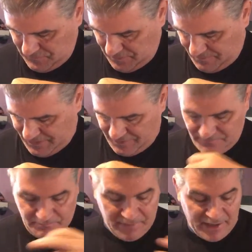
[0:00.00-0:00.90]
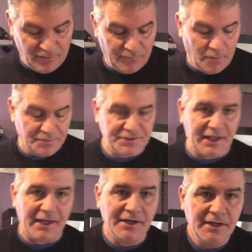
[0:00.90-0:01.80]
Get my microphone
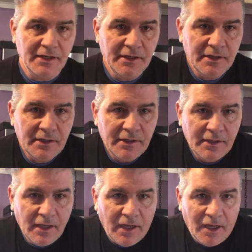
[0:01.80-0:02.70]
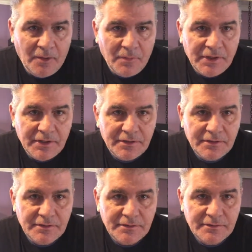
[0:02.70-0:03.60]
set.
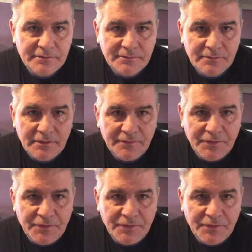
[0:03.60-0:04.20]
If